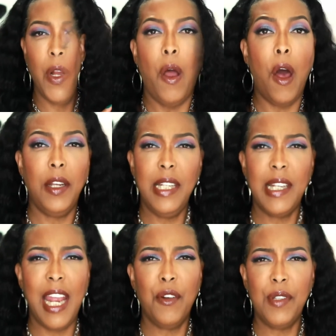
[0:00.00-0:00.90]
All these
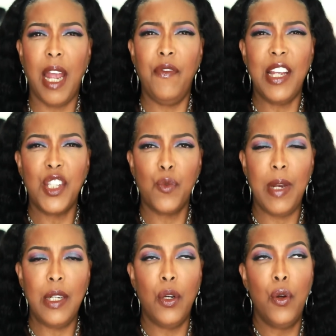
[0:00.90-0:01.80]
candles have that
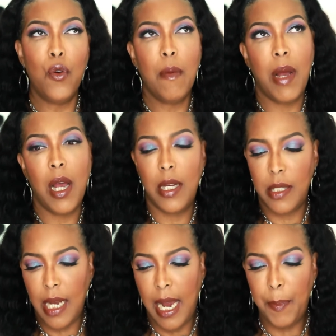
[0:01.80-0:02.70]
sweet gourmand
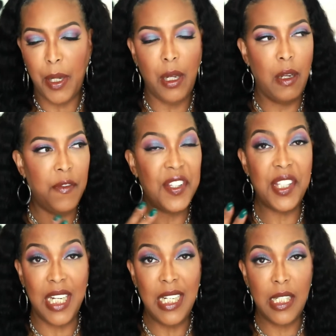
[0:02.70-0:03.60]
type of
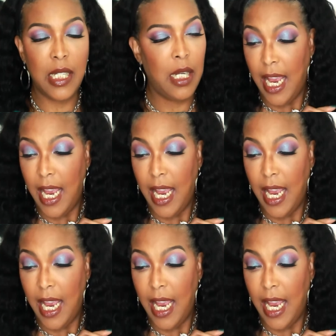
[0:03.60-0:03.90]
scent,